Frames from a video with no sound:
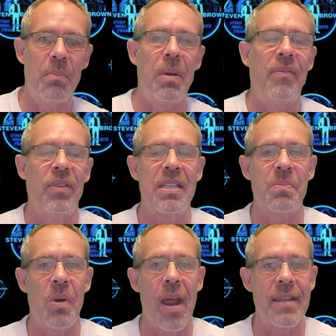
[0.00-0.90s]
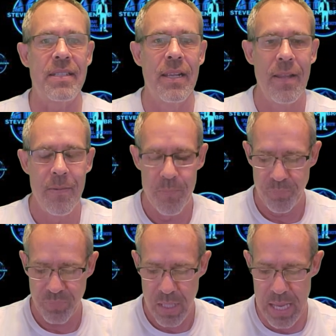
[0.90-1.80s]
above list price
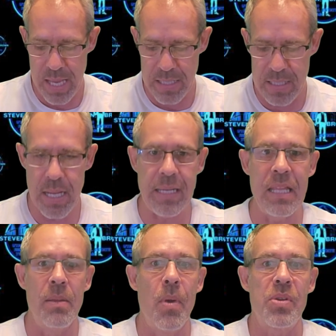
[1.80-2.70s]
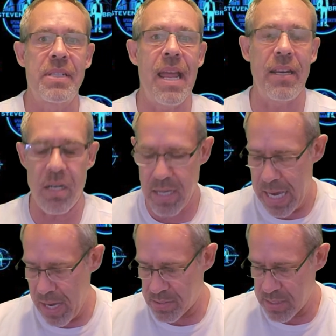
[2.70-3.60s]
and getting the most out of your
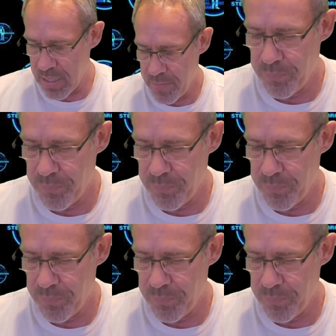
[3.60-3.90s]
house.